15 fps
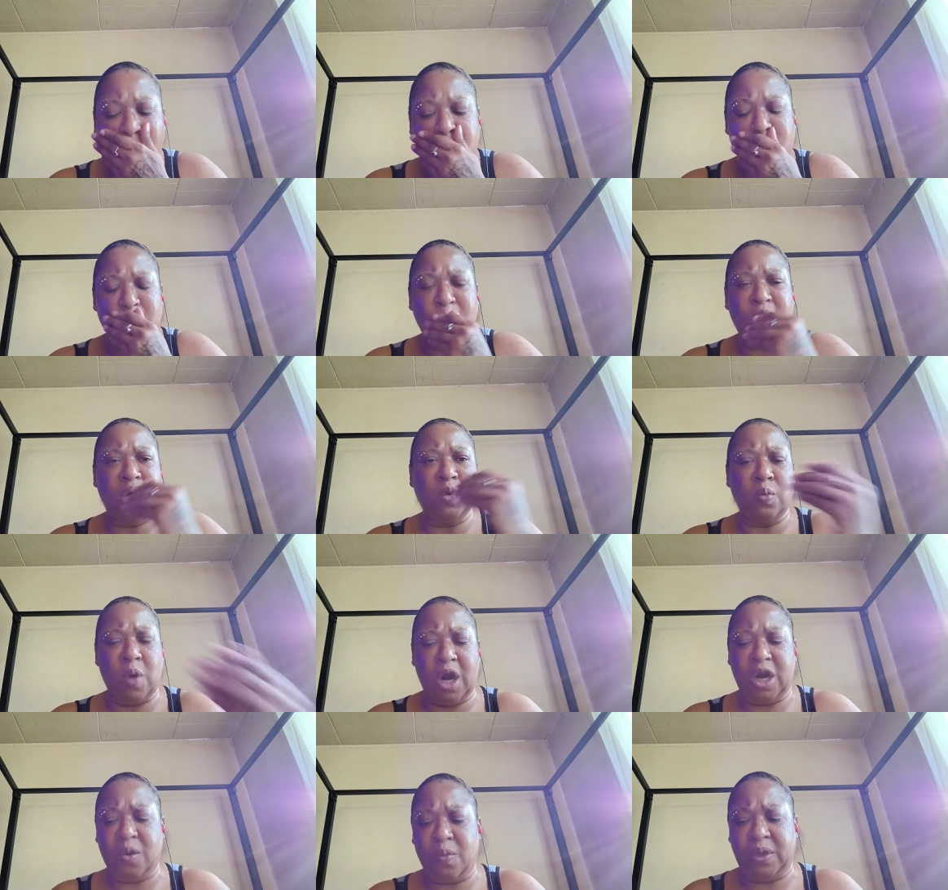You could
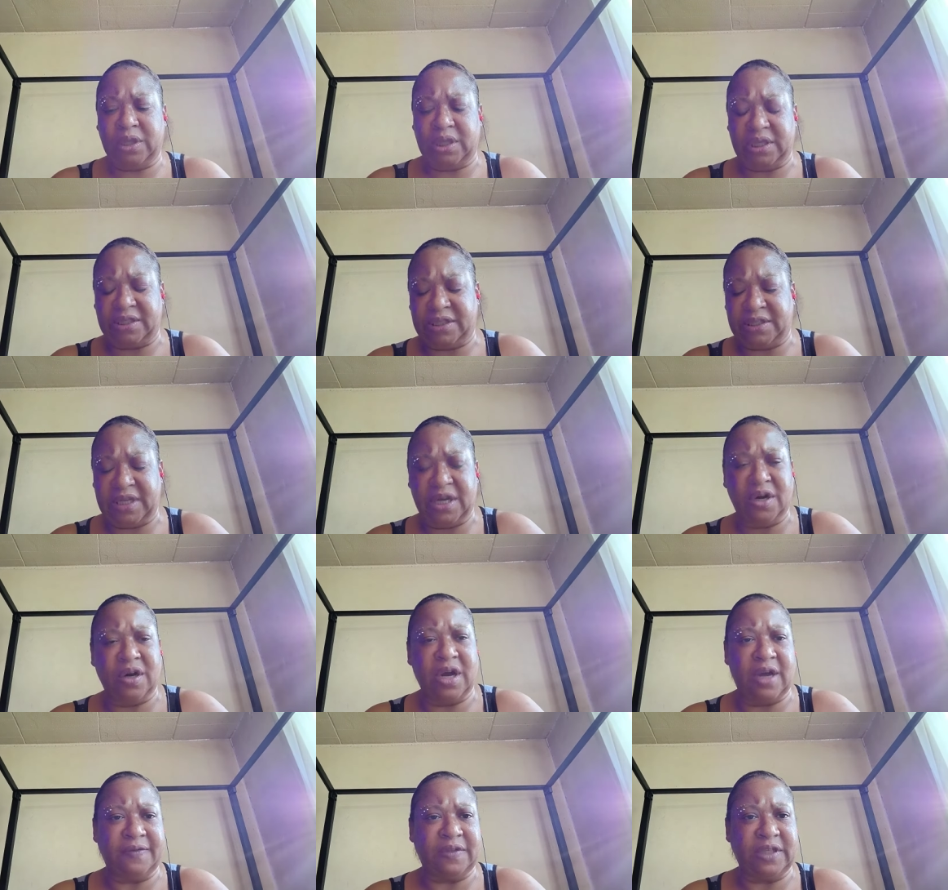work with the
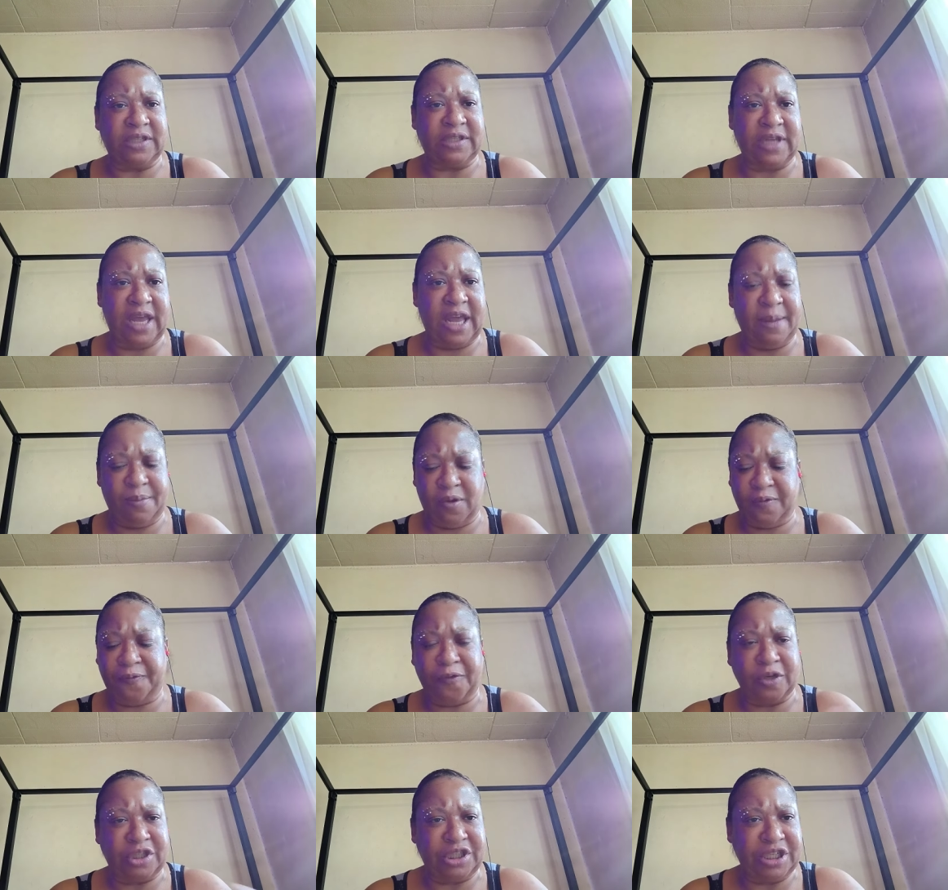Center of Disabled
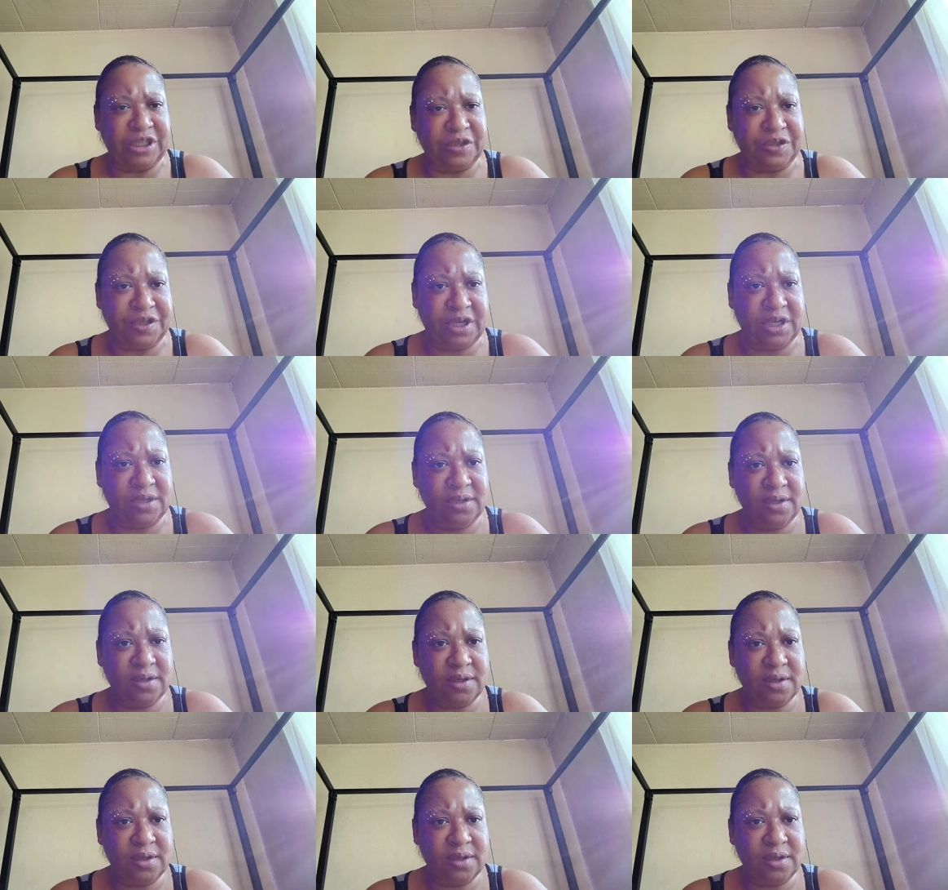for Children.